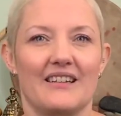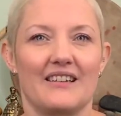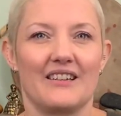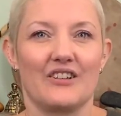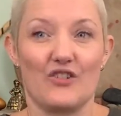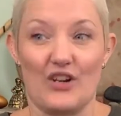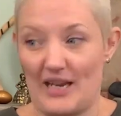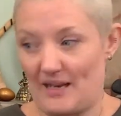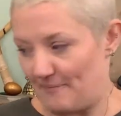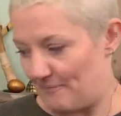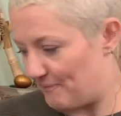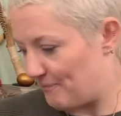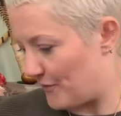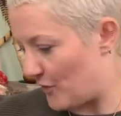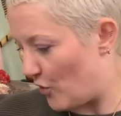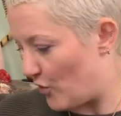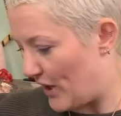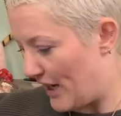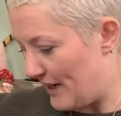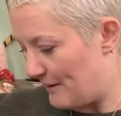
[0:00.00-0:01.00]
Great.
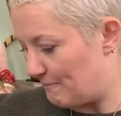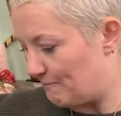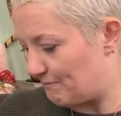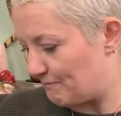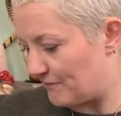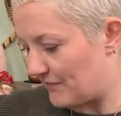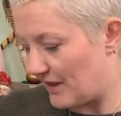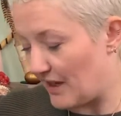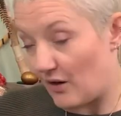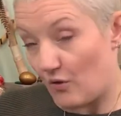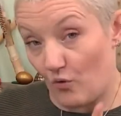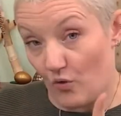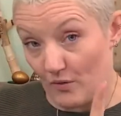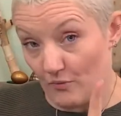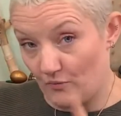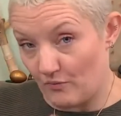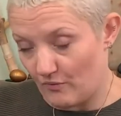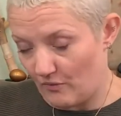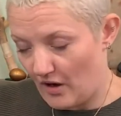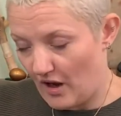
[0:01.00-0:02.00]
Okay. One
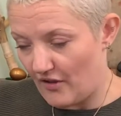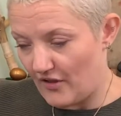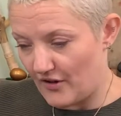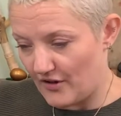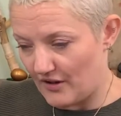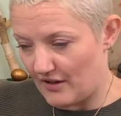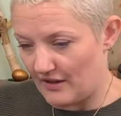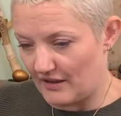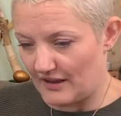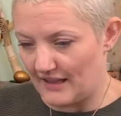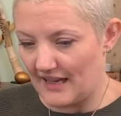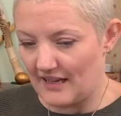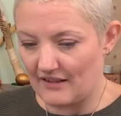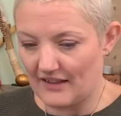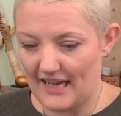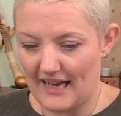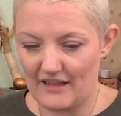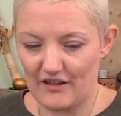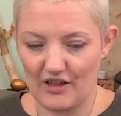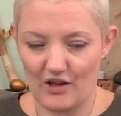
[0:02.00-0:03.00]
other little
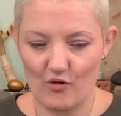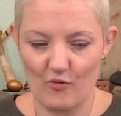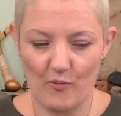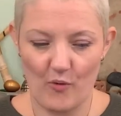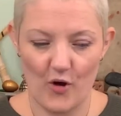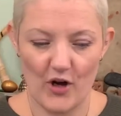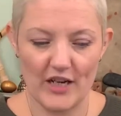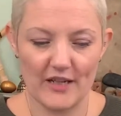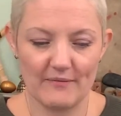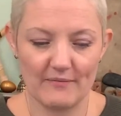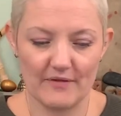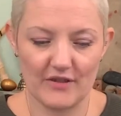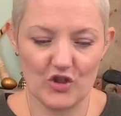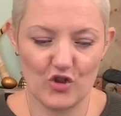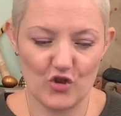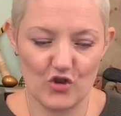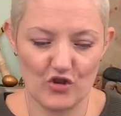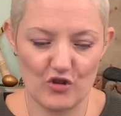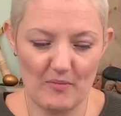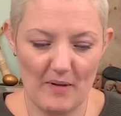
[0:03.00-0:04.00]
ethical point
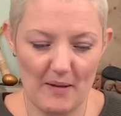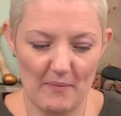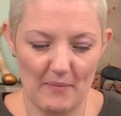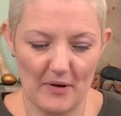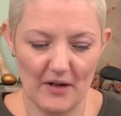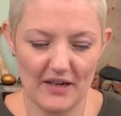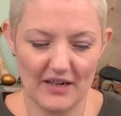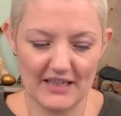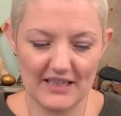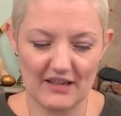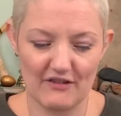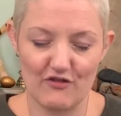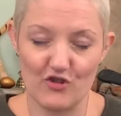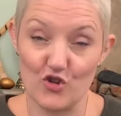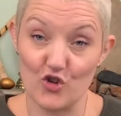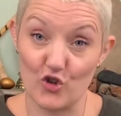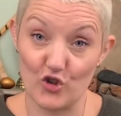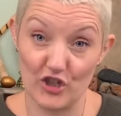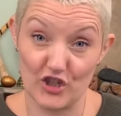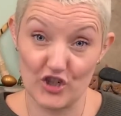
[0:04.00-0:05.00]
to remember is if
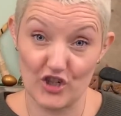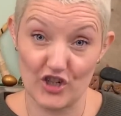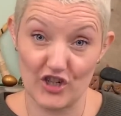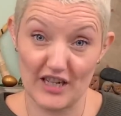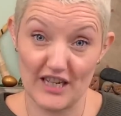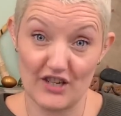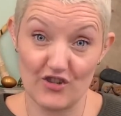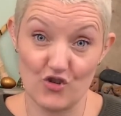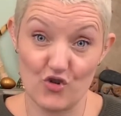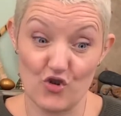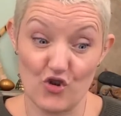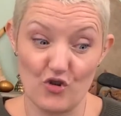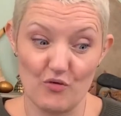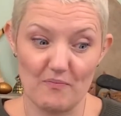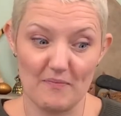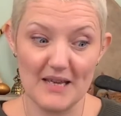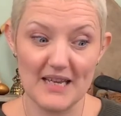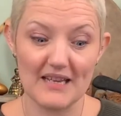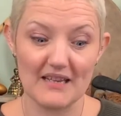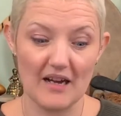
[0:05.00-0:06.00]
you're on a journey and you
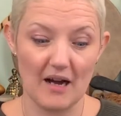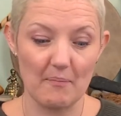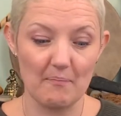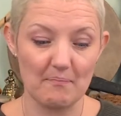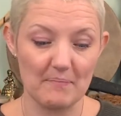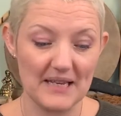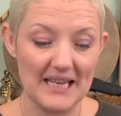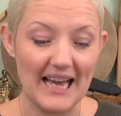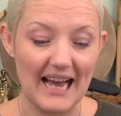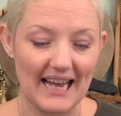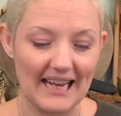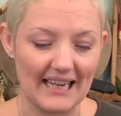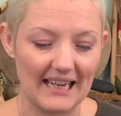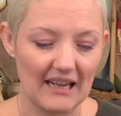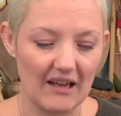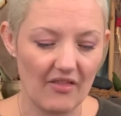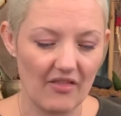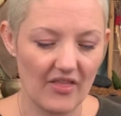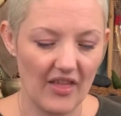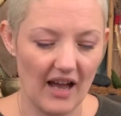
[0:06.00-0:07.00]
meet a
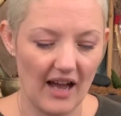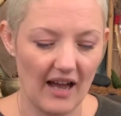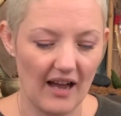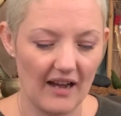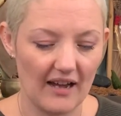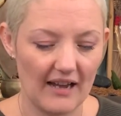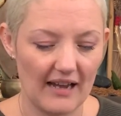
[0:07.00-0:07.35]
being that